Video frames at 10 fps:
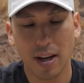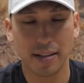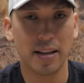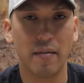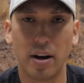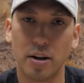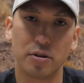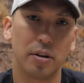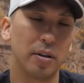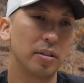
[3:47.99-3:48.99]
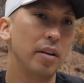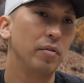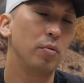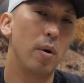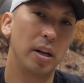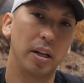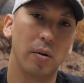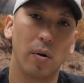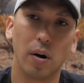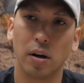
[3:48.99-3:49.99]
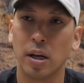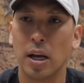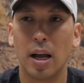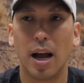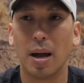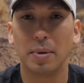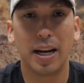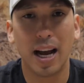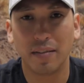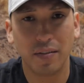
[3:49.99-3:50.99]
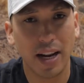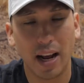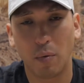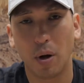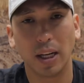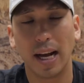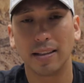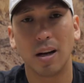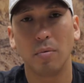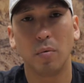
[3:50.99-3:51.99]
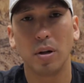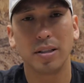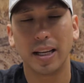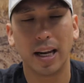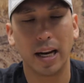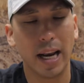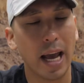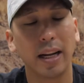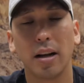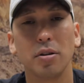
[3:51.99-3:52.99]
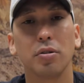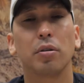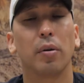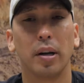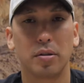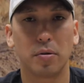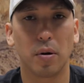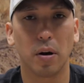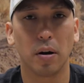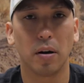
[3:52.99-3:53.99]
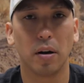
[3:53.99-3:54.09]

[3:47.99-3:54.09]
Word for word: a 700 or a 720 or I mean, I've even had one guy tell me once he had a 900 credit score.